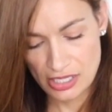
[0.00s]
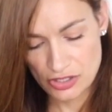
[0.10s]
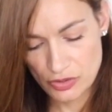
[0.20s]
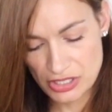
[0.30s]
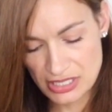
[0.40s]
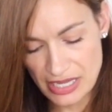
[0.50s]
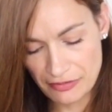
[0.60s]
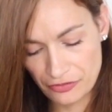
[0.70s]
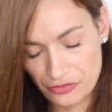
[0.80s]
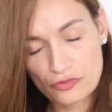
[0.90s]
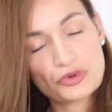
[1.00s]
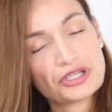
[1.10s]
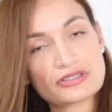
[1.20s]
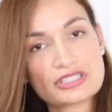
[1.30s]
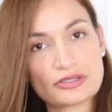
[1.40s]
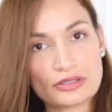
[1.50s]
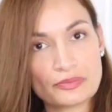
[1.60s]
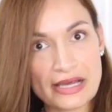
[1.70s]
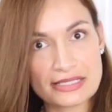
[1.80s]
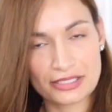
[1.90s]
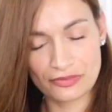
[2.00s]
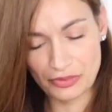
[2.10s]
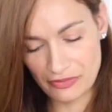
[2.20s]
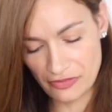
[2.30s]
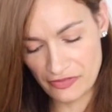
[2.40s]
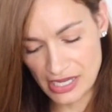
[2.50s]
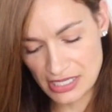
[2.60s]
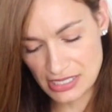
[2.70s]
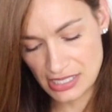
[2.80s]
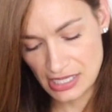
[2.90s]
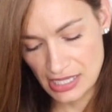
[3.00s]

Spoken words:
So it does have a real deal basket weave effect.